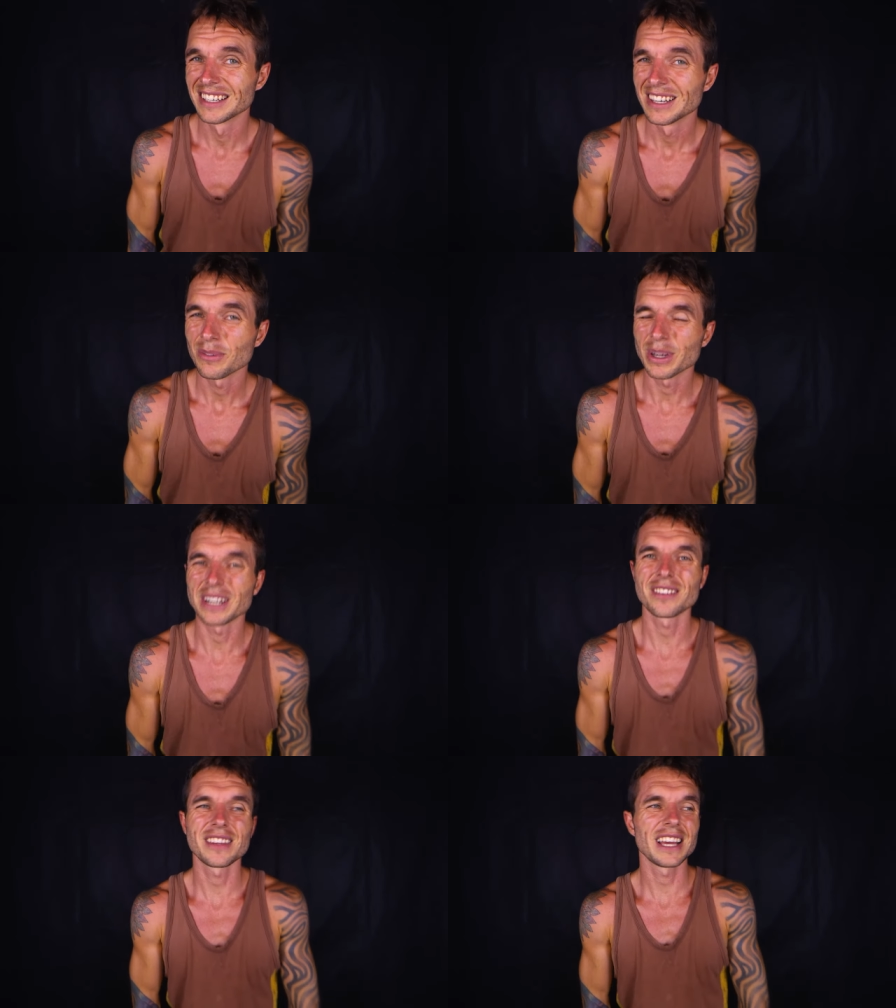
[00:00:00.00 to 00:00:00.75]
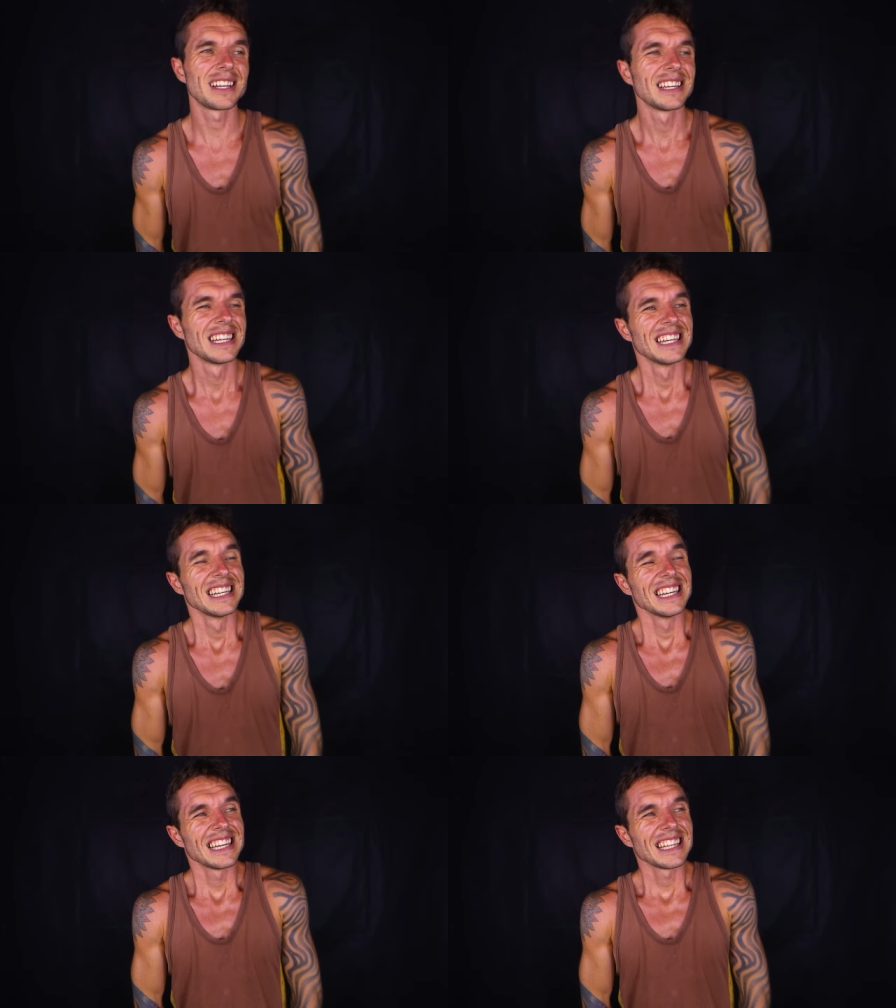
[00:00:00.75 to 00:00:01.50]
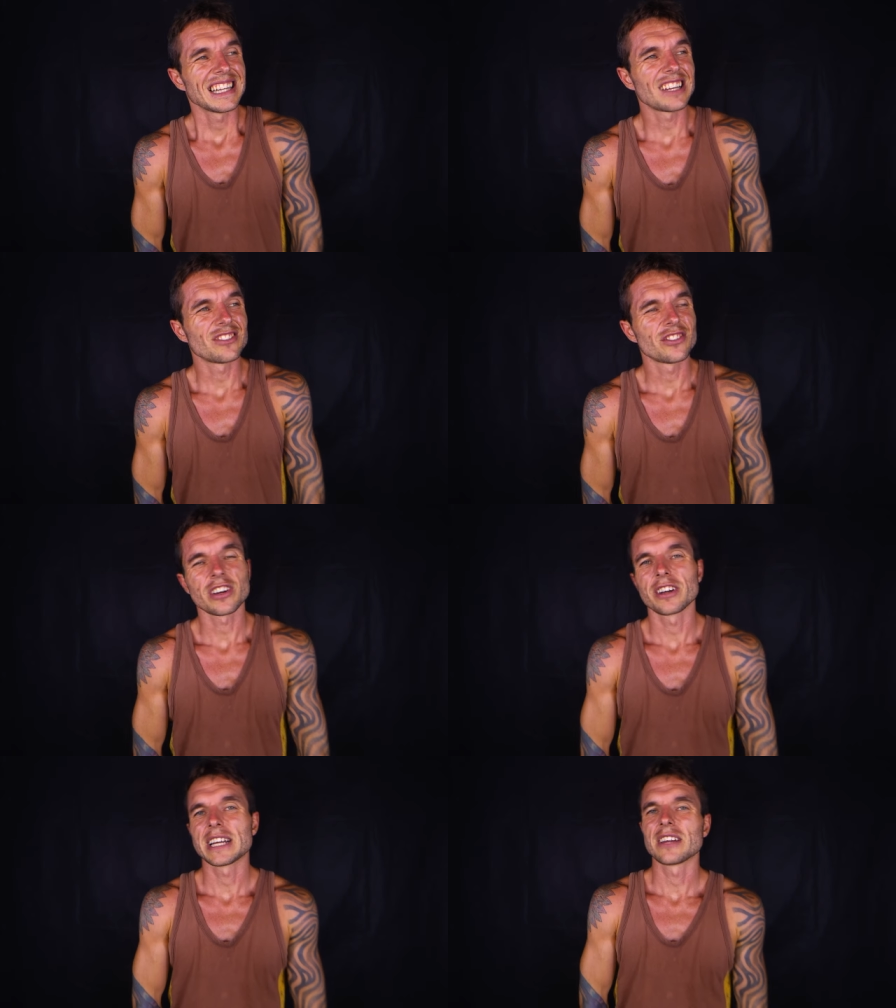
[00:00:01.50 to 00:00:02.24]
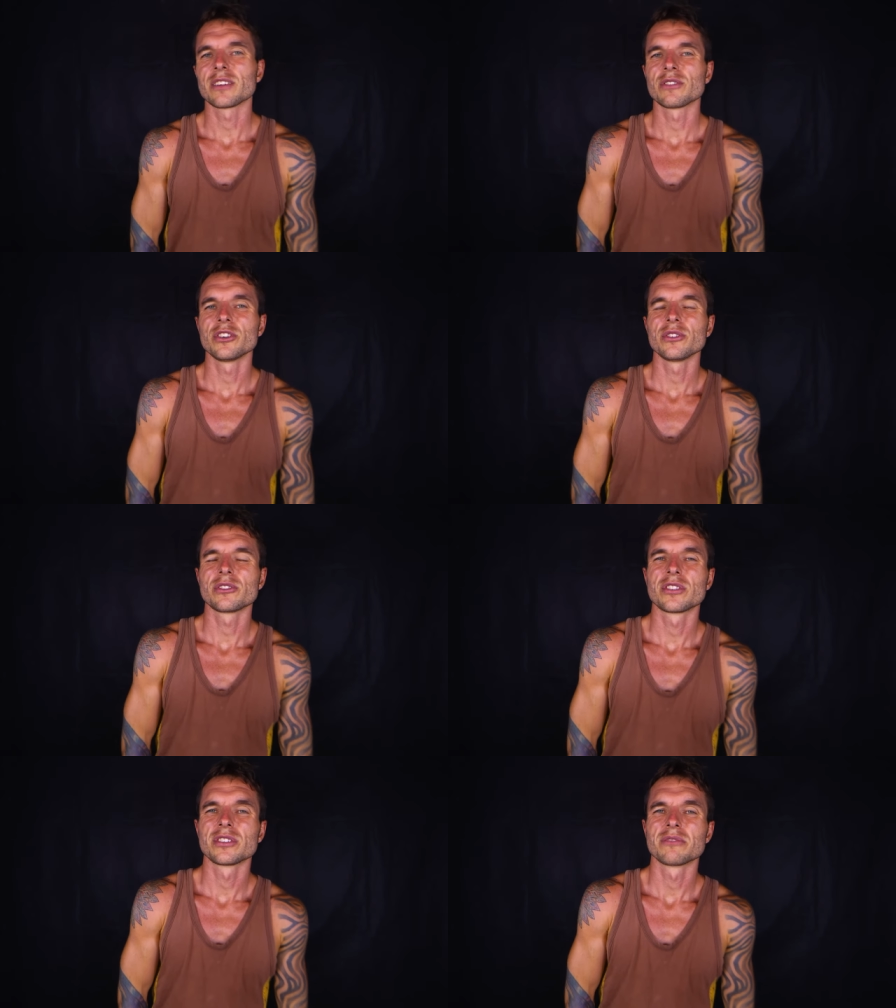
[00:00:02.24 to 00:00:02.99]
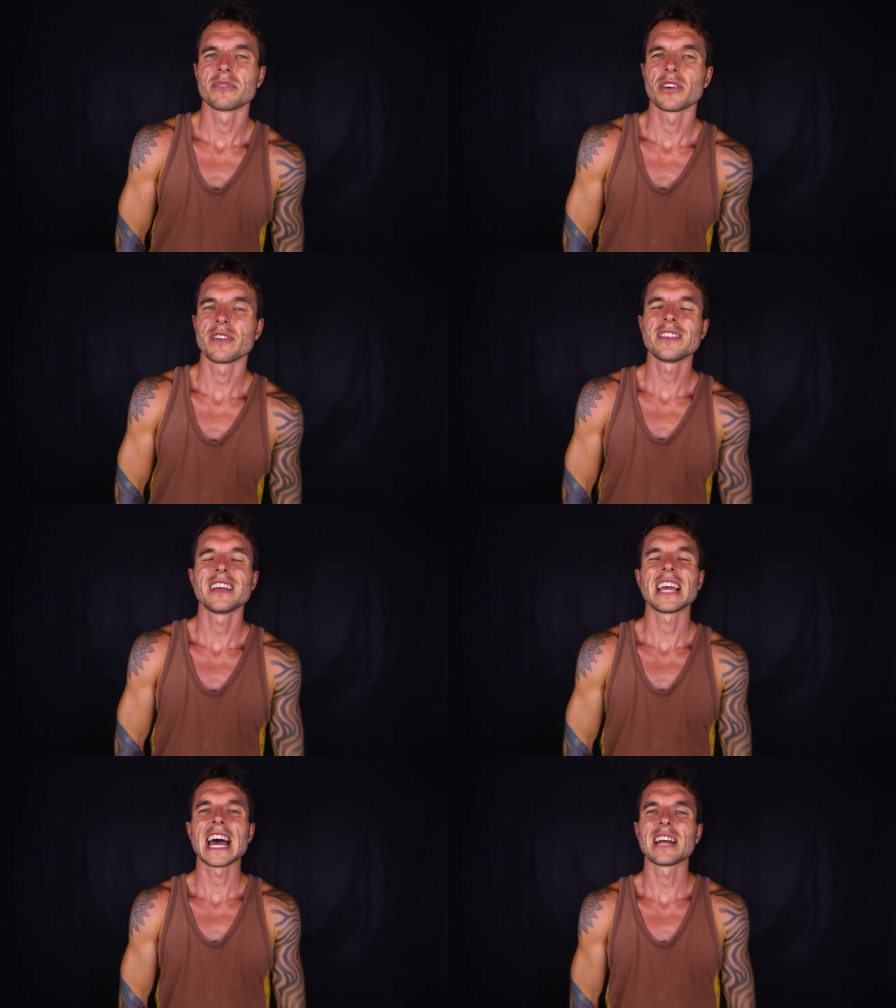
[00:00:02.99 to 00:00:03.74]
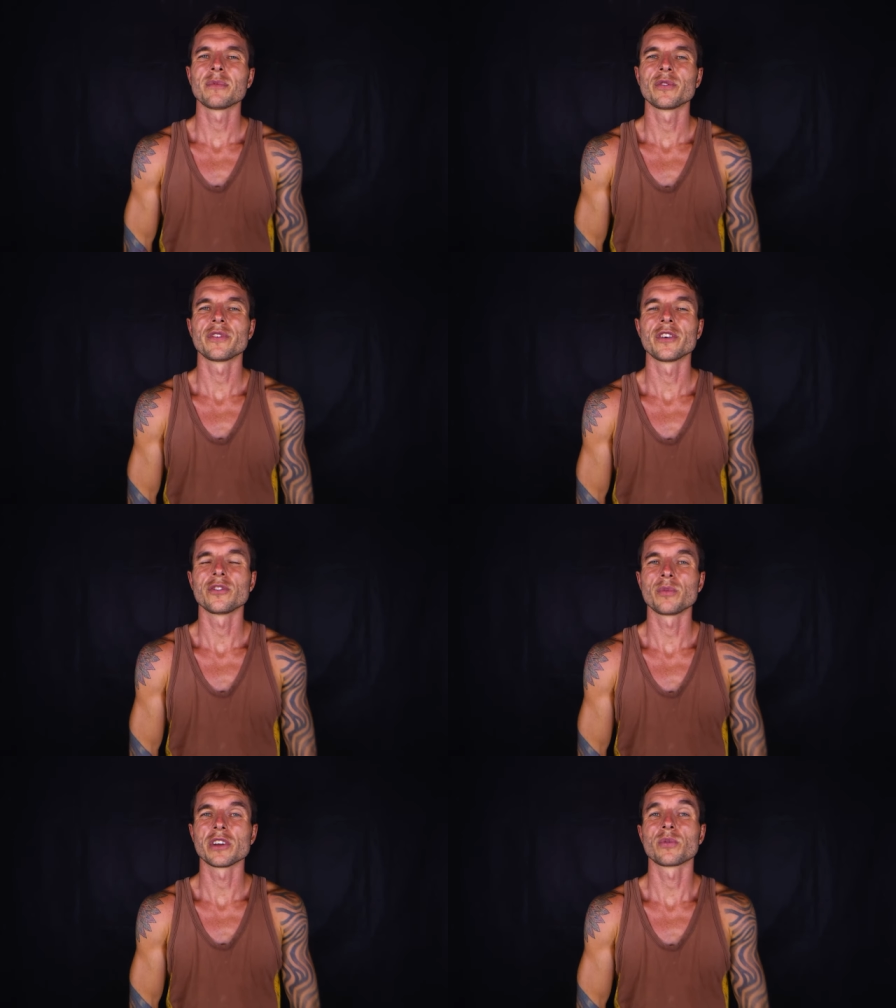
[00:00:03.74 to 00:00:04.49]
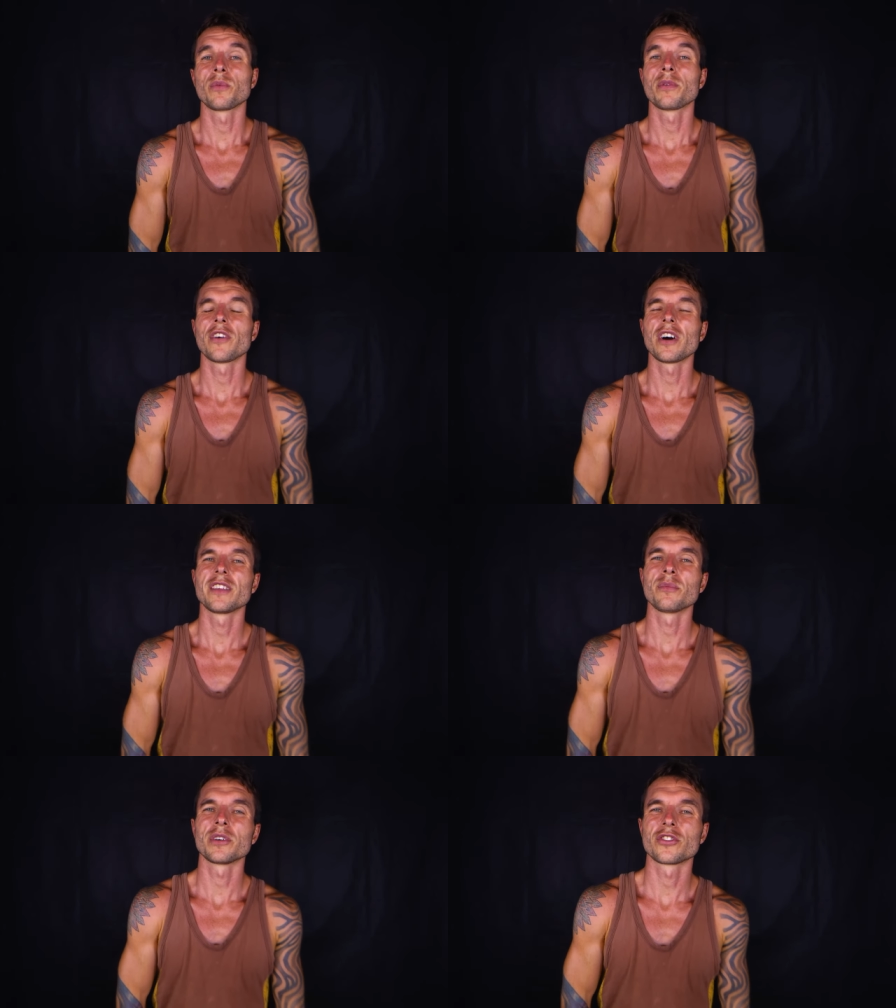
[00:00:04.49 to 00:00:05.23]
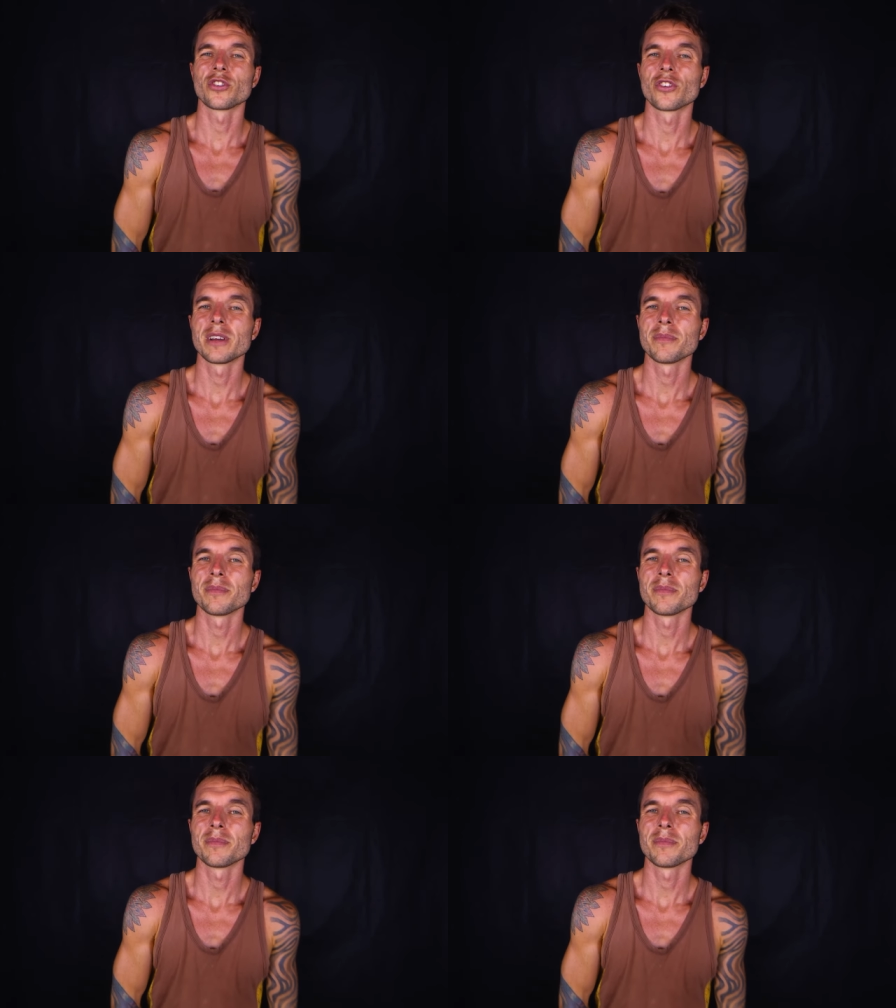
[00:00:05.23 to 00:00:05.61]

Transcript: when instead they could just go down the route of eating animal foods, which will provide them with taurine,